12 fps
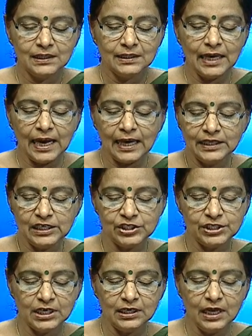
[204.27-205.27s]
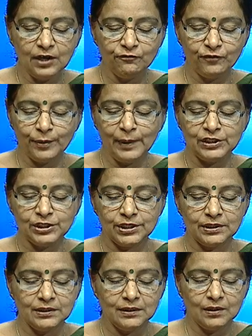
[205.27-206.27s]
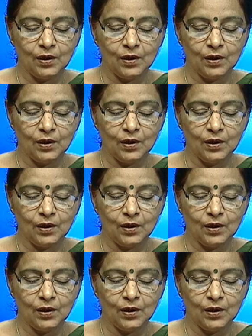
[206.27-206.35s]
the additional information